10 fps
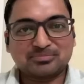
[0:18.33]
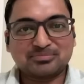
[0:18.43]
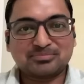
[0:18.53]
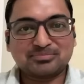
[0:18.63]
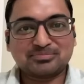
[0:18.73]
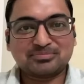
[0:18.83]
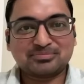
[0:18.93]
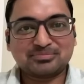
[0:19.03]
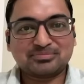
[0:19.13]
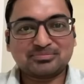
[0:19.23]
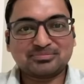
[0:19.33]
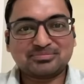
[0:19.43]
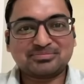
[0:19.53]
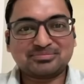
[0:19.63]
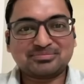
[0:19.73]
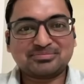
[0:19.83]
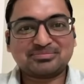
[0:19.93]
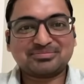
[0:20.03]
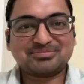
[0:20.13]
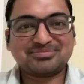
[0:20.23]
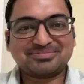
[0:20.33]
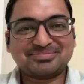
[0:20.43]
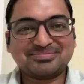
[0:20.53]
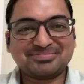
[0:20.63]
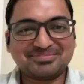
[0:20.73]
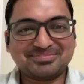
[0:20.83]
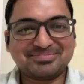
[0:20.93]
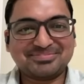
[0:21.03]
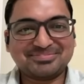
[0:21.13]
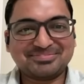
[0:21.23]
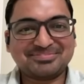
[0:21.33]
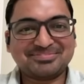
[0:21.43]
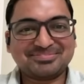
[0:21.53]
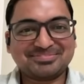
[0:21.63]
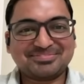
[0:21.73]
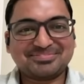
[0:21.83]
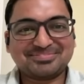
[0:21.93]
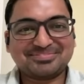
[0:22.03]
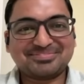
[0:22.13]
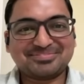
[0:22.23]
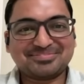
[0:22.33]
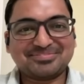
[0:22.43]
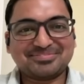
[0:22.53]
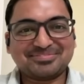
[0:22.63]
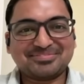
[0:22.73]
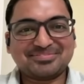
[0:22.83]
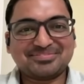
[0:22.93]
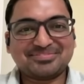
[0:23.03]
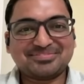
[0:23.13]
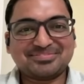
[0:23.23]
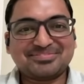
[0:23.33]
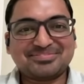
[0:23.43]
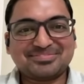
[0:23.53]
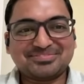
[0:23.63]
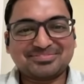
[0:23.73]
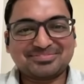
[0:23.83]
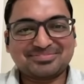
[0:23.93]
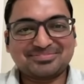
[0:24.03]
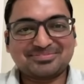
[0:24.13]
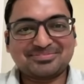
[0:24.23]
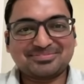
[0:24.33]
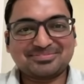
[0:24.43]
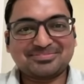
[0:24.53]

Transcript: This person isn't speaking.